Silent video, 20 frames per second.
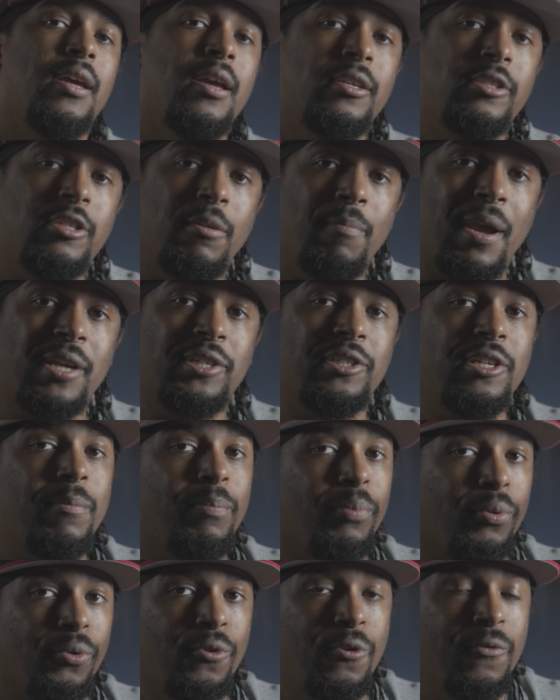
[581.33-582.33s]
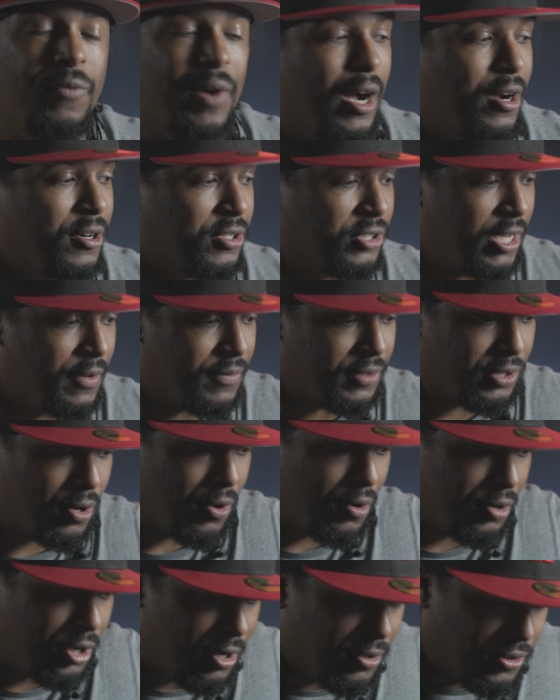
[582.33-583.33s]
to basically prove all the stuff that's
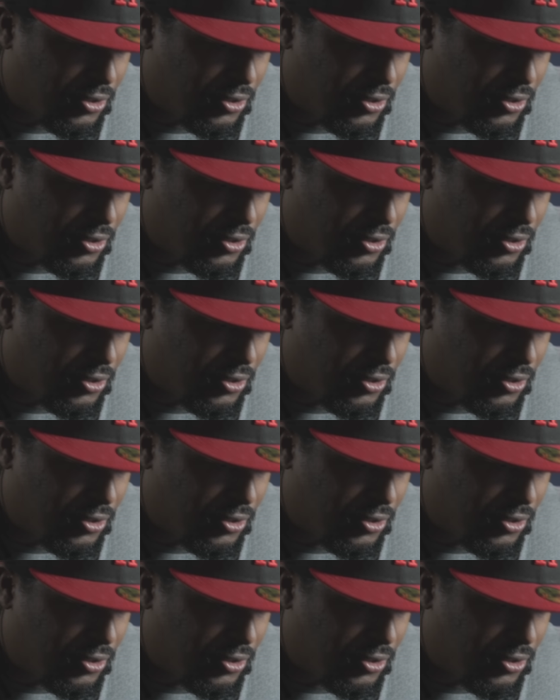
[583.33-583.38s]
going on.